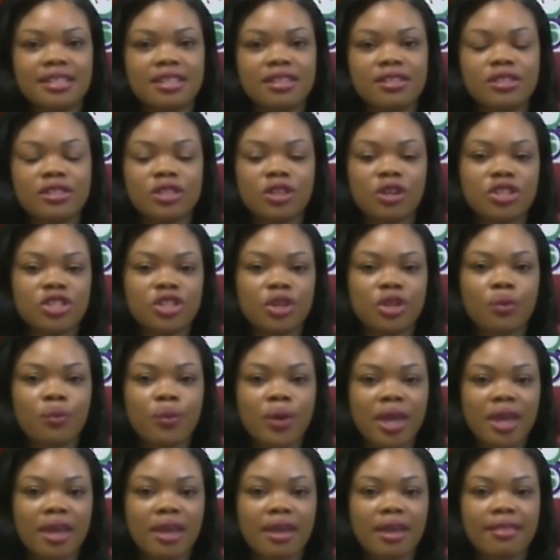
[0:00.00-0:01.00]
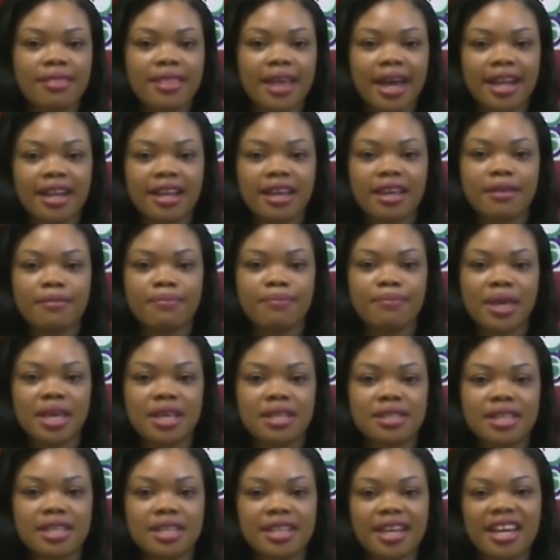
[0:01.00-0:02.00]
in such a way that it
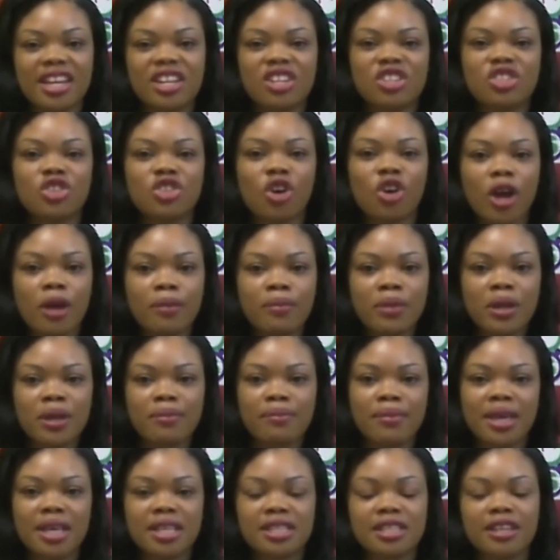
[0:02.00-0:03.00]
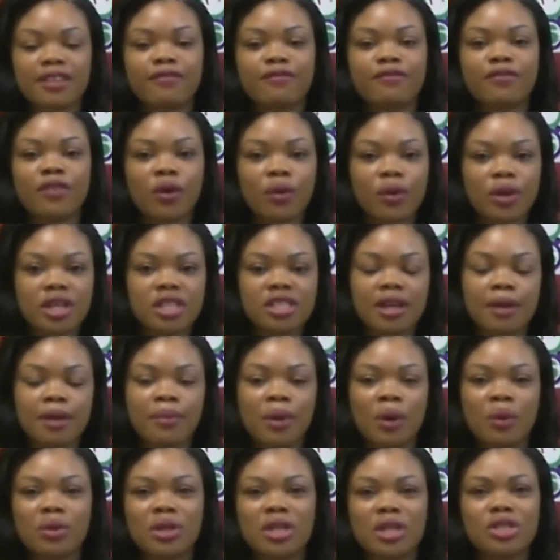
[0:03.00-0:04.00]
makes it enjoyable, it makes it fun, it's
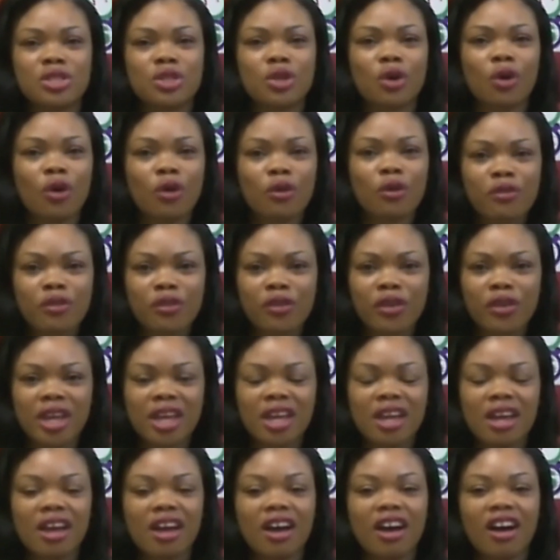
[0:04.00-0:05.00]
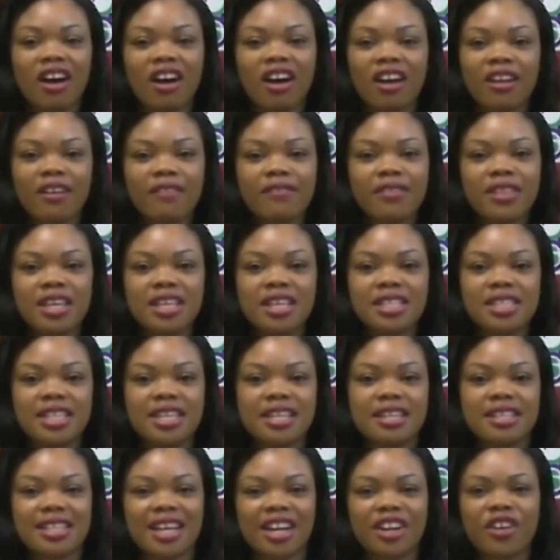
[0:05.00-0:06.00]
about discovery, all of these
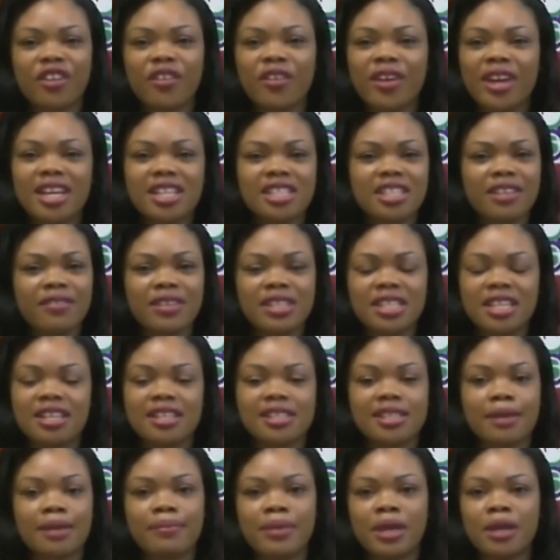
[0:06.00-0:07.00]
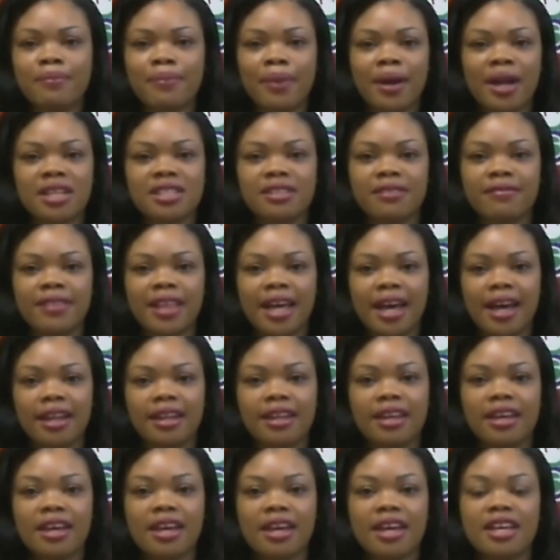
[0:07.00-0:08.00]
things. And creativity is a big part of
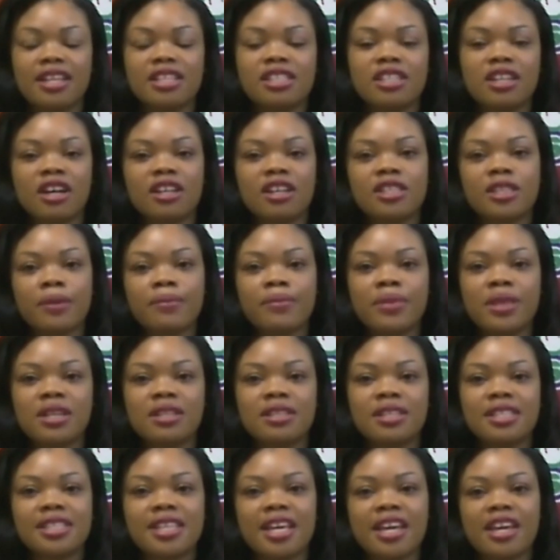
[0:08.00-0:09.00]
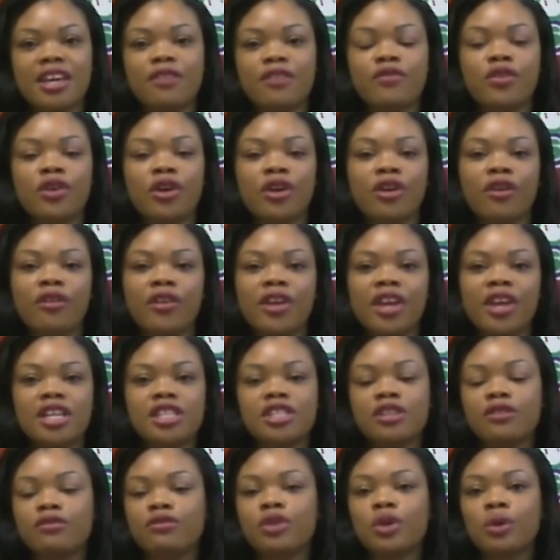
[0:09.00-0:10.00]
that. It's not something to say if you're
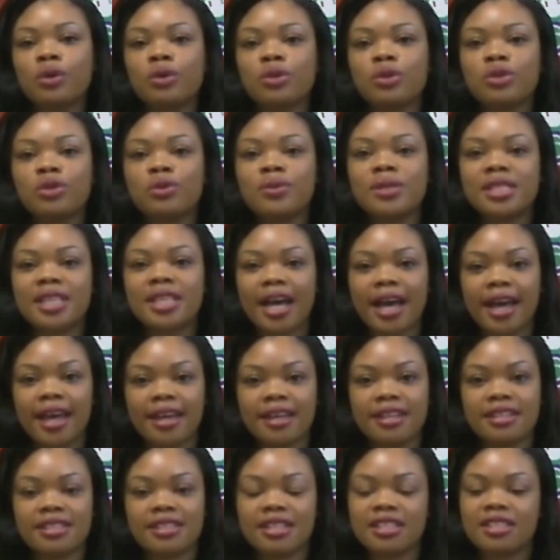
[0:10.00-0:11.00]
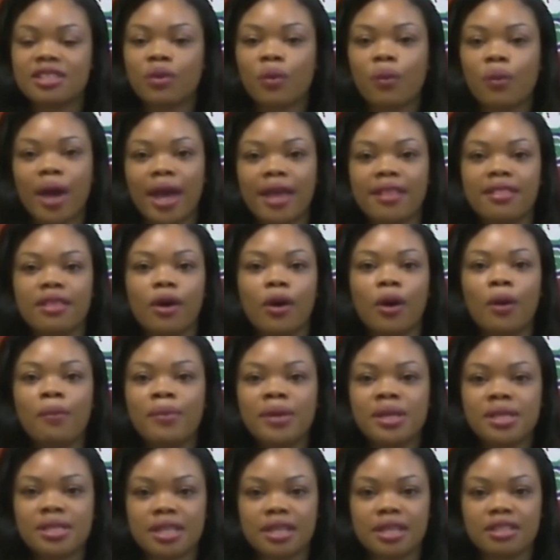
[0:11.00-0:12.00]
creative, don't do science. It's quite the
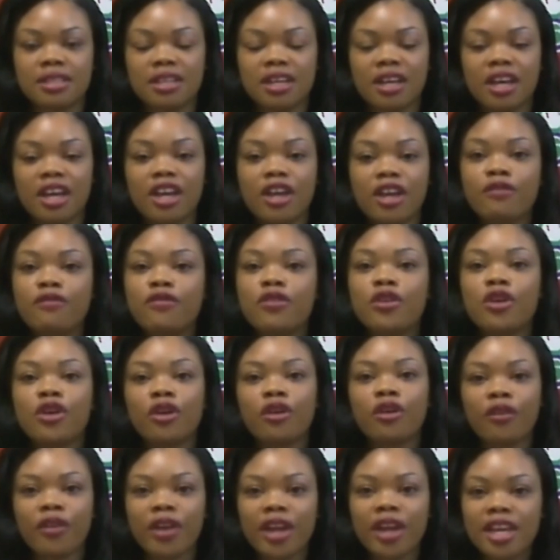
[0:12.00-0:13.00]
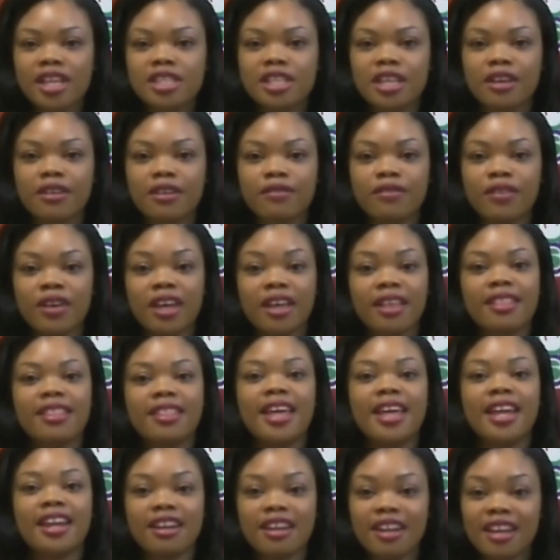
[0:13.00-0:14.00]
opposite. If you're creative,
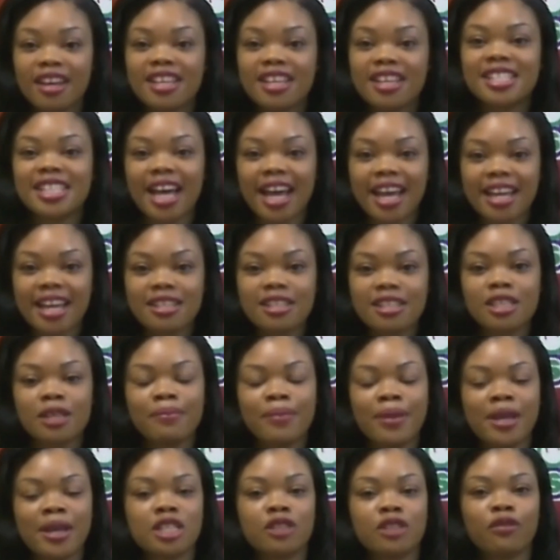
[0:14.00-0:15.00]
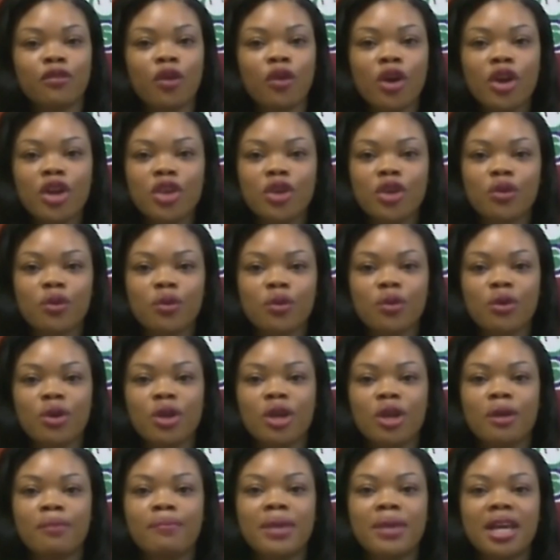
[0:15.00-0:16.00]
then science is a place for you
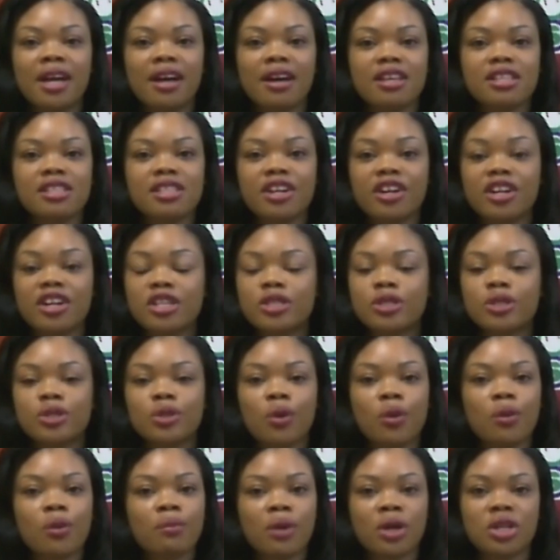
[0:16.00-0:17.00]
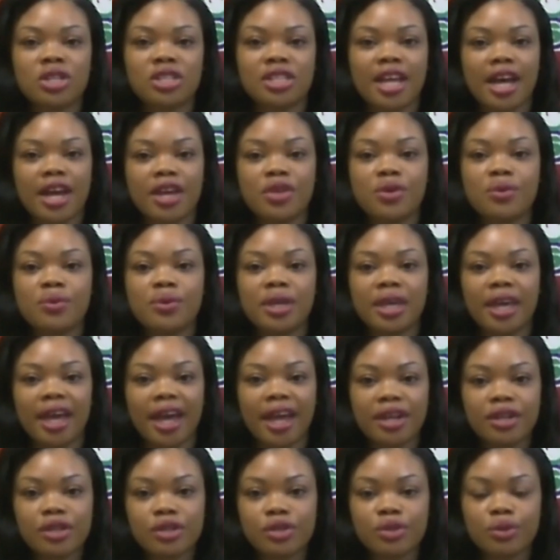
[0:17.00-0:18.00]
because there's so much that you
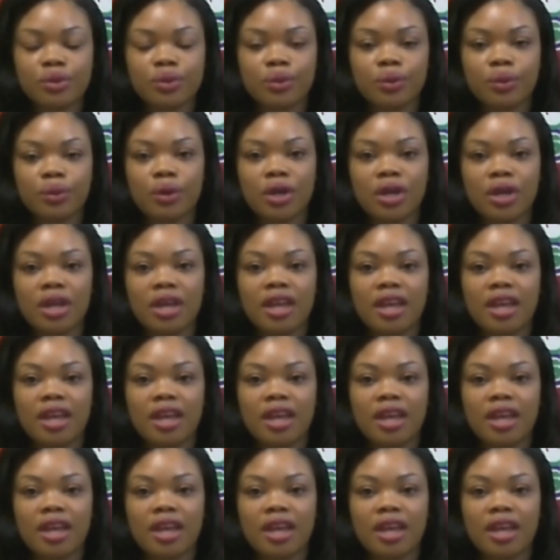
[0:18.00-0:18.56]
can do.